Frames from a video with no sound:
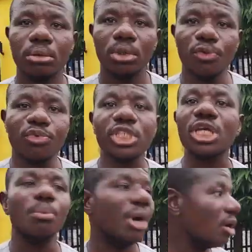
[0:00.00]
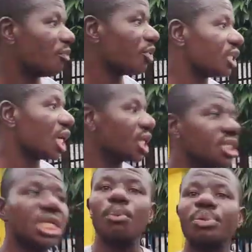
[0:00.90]
If he's a man of
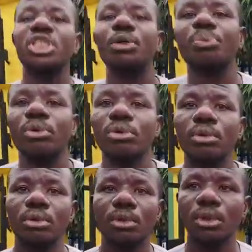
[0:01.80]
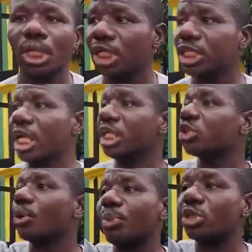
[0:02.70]
integrity and principle,
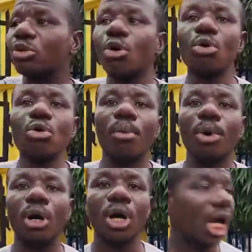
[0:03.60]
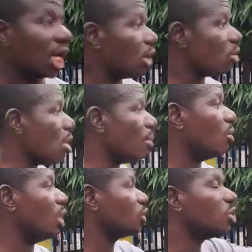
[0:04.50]
he's supporting Oluomo, and Oluomo
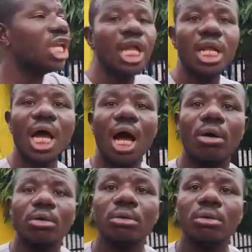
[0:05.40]
was doing anyhow.